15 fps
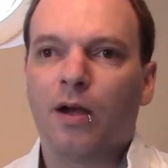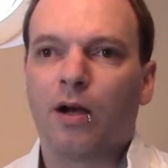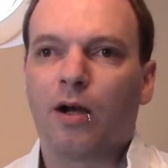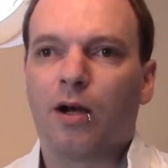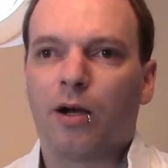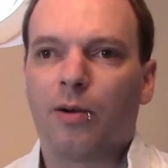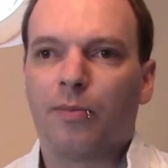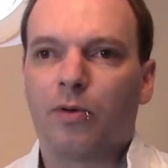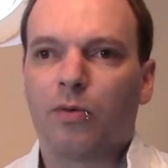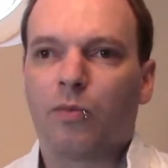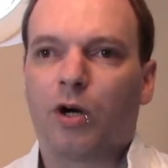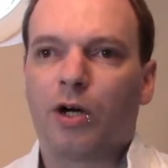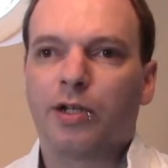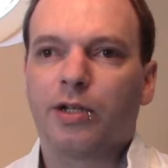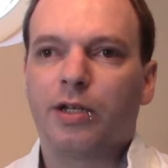Um,
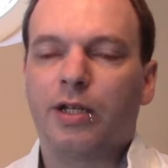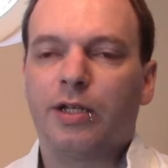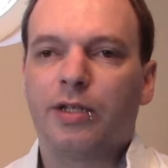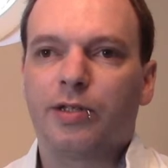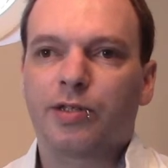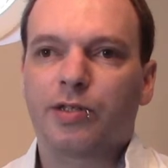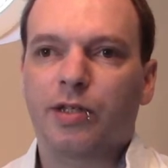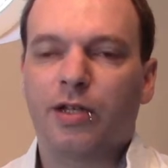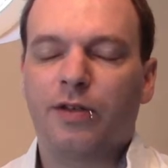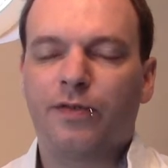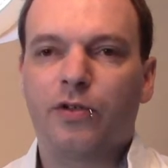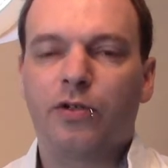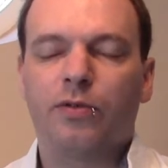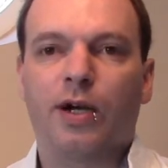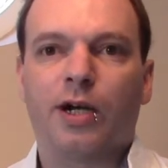one is
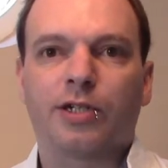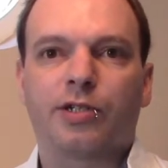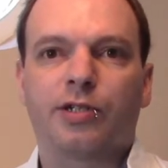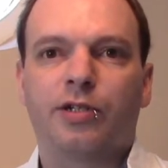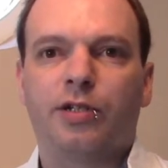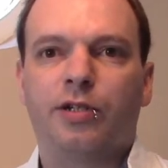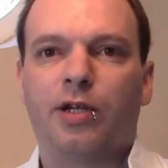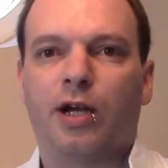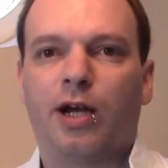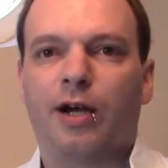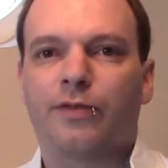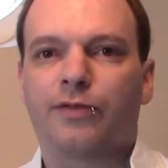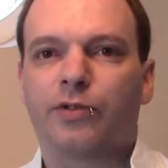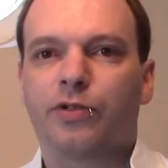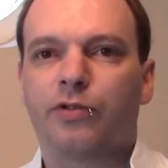if you actually
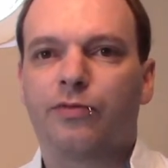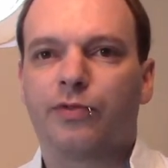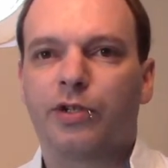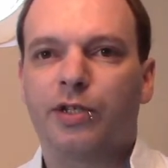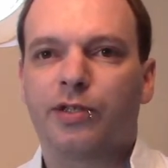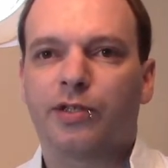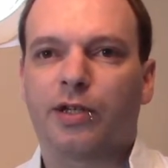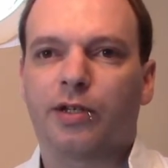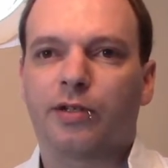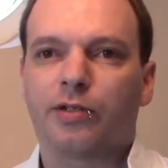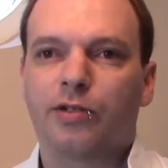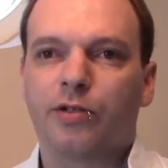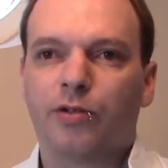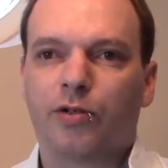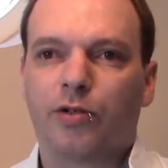have to
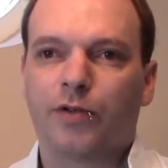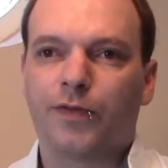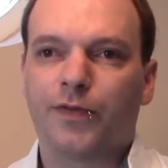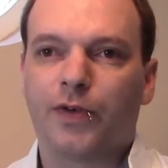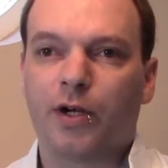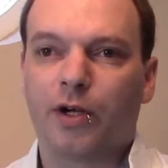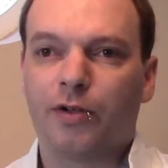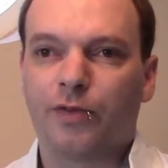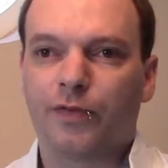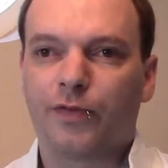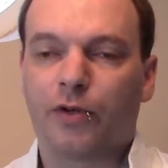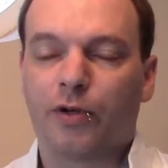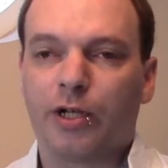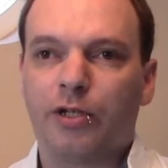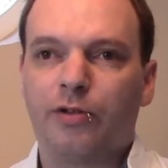reset your phone
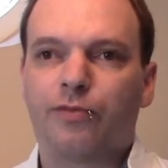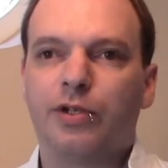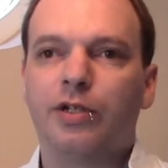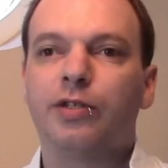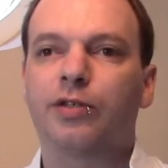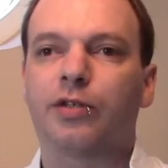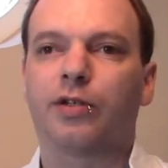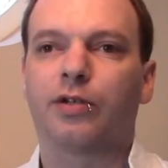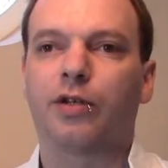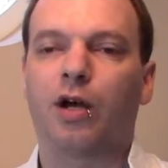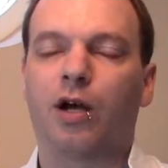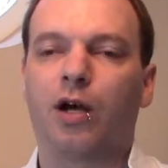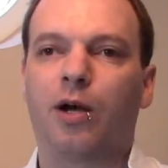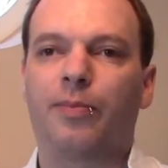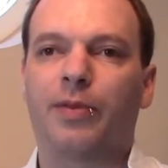for any reason,
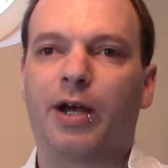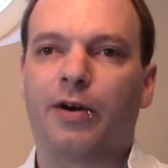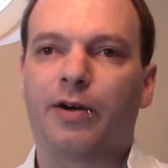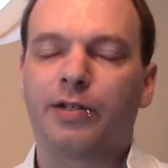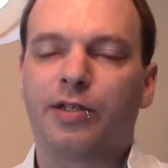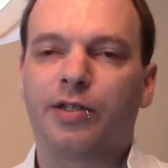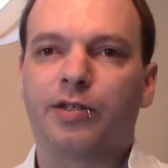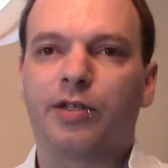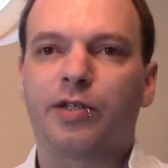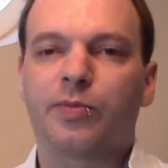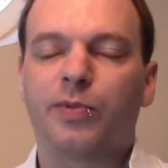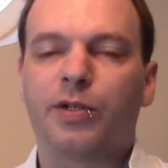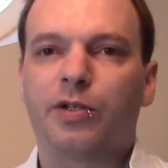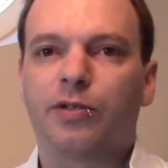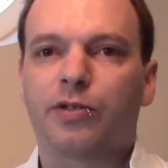um, now I did this
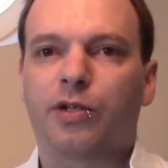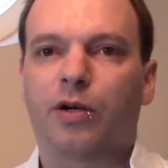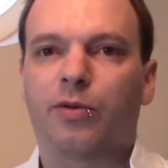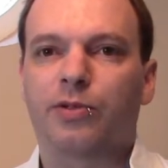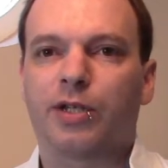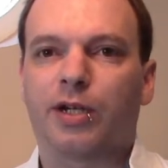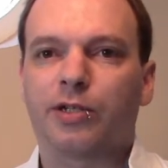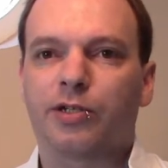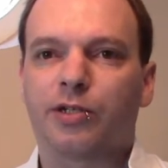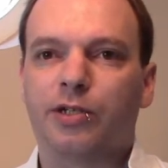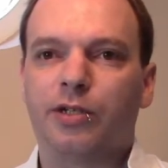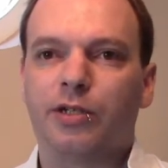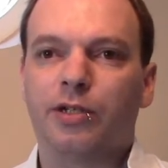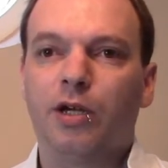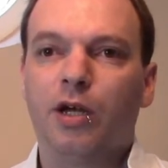because I was
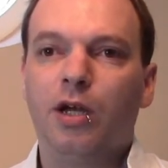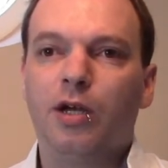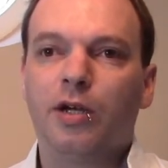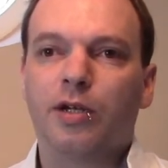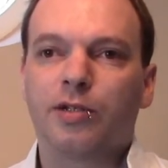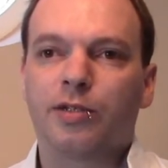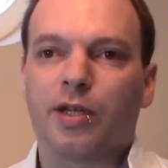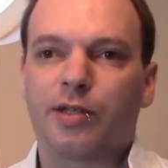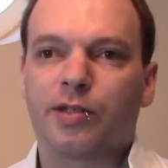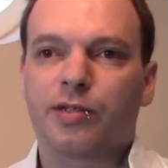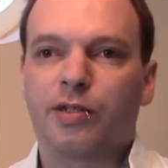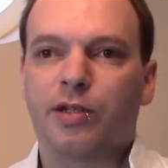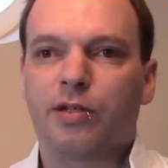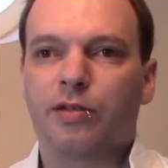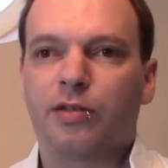actually
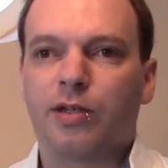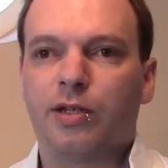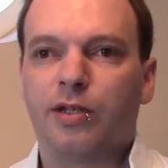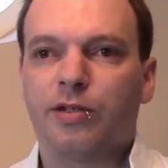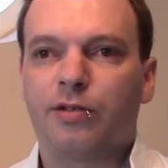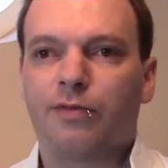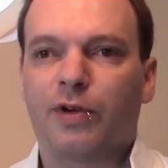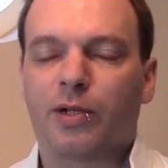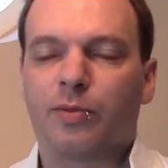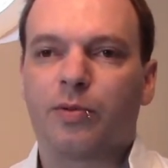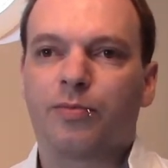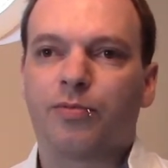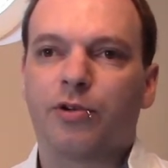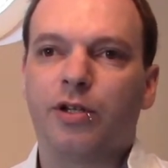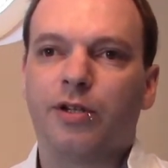testing the
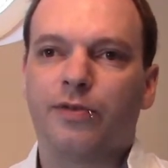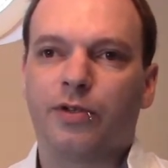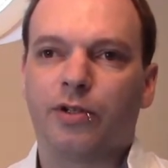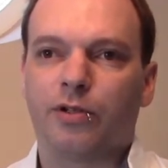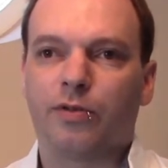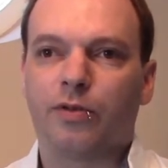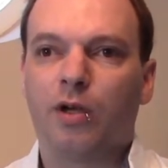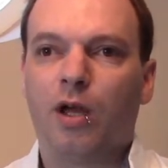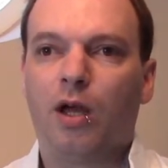developer preview